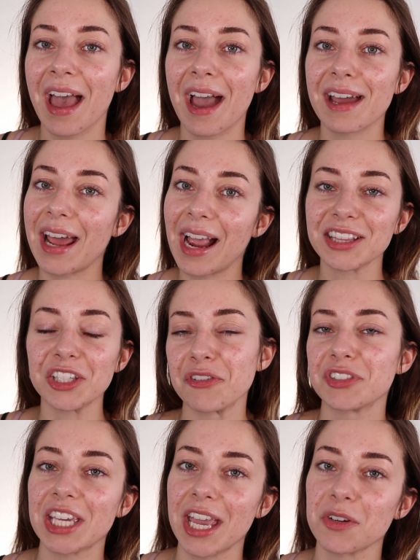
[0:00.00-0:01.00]
and I
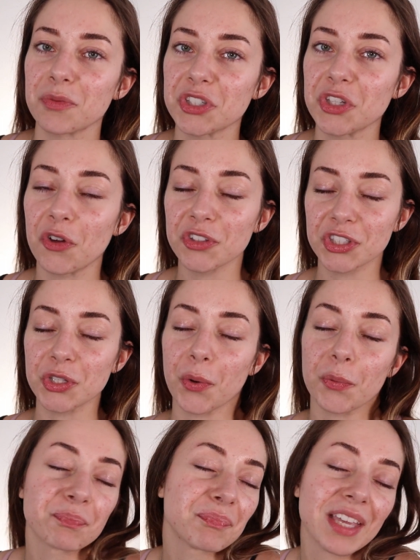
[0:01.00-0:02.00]
love the end result.
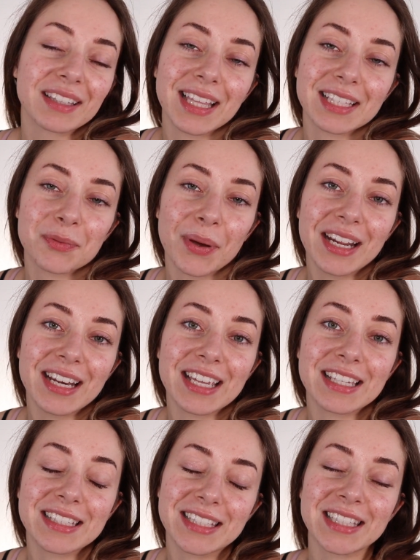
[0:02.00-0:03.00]
So that's what it
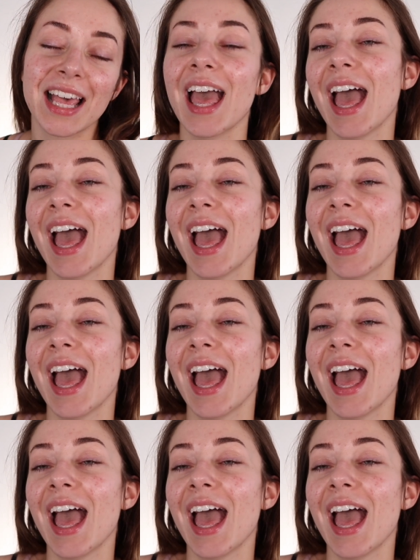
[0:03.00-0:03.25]
is.